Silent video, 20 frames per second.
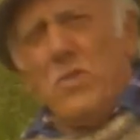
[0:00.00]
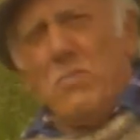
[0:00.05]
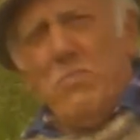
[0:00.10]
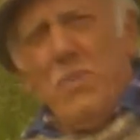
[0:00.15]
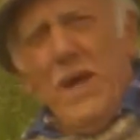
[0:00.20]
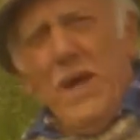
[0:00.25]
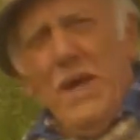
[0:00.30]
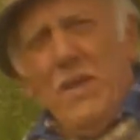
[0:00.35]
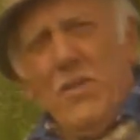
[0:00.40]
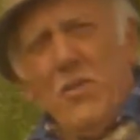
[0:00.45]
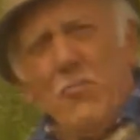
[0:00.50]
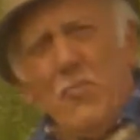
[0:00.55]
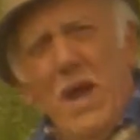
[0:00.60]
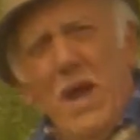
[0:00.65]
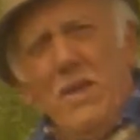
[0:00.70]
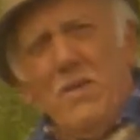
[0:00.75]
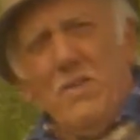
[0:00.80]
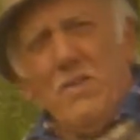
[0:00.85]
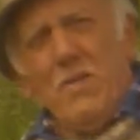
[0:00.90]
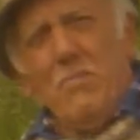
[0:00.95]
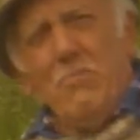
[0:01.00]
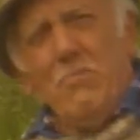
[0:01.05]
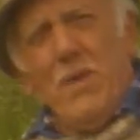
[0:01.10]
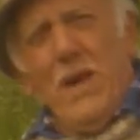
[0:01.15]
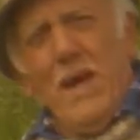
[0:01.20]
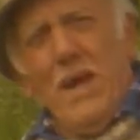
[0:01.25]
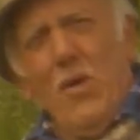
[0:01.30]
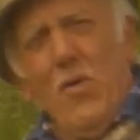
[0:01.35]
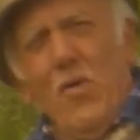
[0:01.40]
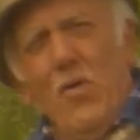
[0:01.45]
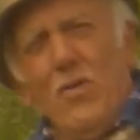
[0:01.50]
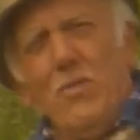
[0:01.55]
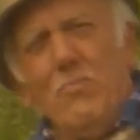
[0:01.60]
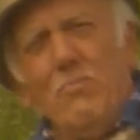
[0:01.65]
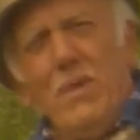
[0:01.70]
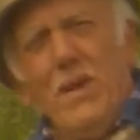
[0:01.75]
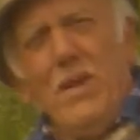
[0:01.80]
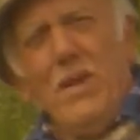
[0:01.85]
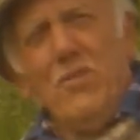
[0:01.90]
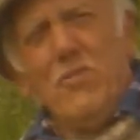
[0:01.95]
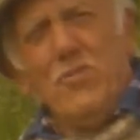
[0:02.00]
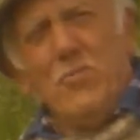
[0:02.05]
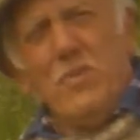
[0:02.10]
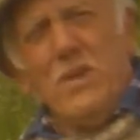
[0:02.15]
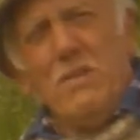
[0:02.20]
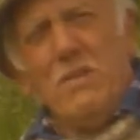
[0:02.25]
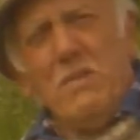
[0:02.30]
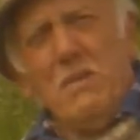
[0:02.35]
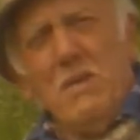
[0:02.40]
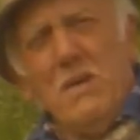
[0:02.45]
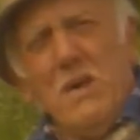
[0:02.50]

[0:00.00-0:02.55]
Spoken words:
to pay the rent and pay all the bills with.